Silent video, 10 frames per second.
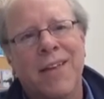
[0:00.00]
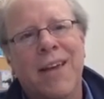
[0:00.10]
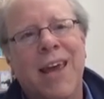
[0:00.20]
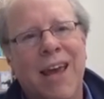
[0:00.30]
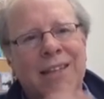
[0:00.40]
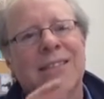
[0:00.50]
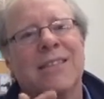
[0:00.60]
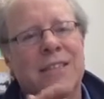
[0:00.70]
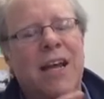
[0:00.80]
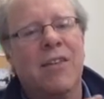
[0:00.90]
They can't
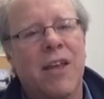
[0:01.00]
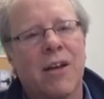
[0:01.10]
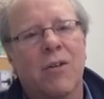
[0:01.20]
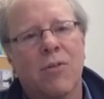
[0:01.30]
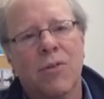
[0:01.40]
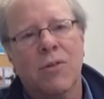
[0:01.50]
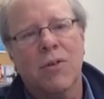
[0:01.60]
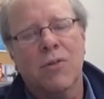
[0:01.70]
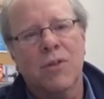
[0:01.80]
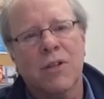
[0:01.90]
sustain that
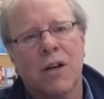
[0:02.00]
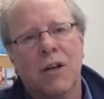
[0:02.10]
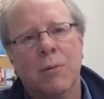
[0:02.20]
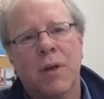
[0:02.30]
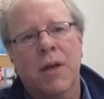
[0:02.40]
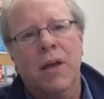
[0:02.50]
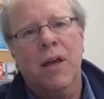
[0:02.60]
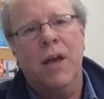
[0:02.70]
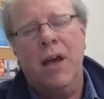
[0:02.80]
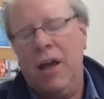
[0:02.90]
over time.
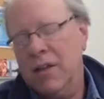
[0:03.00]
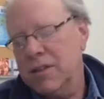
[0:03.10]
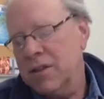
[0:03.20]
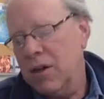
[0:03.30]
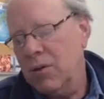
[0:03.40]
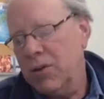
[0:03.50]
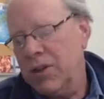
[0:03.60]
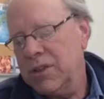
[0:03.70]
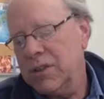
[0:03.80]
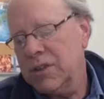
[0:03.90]
And so
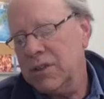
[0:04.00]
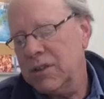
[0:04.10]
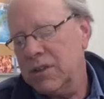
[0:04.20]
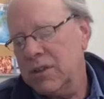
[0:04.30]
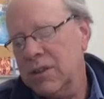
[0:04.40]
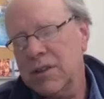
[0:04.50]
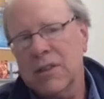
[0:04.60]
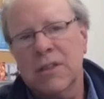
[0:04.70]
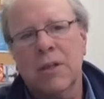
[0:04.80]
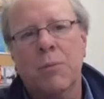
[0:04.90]
this is
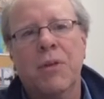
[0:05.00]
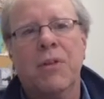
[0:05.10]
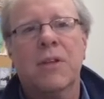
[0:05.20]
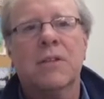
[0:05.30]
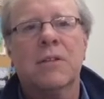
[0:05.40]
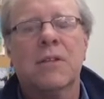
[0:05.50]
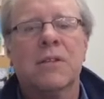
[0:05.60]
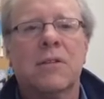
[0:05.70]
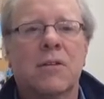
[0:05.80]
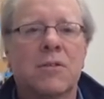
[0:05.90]
something
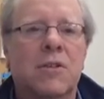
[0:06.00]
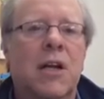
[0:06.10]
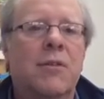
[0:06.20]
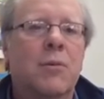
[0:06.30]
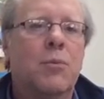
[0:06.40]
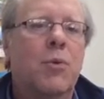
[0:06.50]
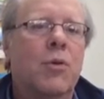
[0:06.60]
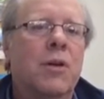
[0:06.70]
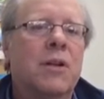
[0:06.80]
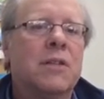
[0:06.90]
that's also kind of
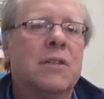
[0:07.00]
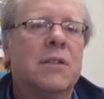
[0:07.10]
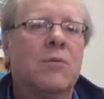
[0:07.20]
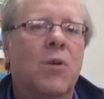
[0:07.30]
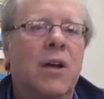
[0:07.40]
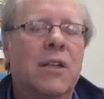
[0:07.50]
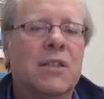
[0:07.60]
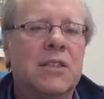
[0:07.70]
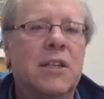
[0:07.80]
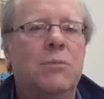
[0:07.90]
important, is that while
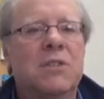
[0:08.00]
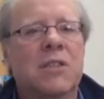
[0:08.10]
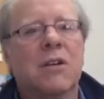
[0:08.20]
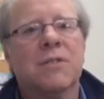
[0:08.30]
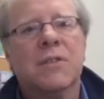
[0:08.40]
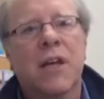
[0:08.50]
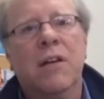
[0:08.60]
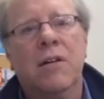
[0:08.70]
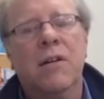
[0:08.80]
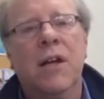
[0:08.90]
it seems
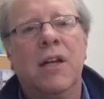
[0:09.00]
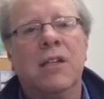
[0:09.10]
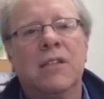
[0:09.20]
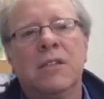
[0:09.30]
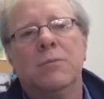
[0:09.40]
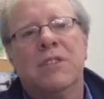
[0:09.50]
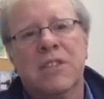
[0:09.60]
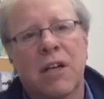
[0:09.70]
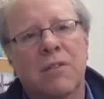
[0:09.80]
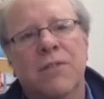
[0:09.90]
self-centered and it seems
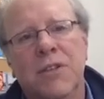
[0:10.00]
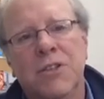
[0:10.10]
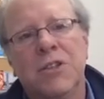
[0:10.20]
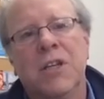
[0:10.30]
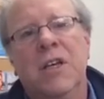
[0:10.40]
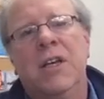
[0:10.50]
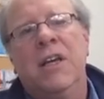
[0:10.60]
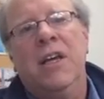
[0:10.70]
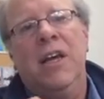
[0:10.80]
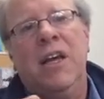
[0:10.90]
selfish,
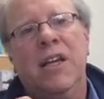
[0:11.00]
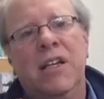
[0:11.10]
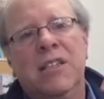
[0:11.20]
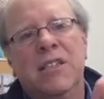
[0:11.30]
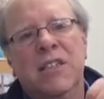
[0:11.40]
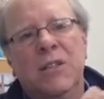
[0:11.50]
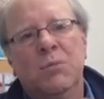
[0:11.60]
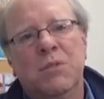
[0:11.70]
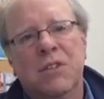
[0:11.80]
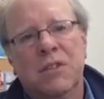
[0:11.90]
and it
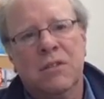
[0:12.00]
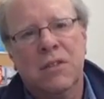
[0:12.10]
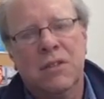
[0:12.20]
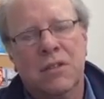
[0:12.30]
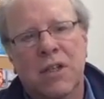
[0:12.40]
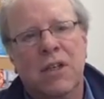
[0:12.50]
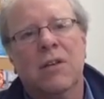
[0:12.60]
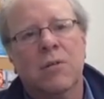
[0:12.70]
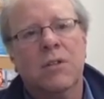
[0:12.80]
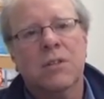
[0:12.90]
seems this
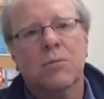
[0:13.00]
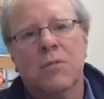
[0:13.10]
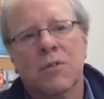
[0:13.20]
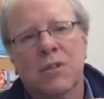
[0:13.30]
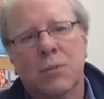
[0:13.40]
egoism or this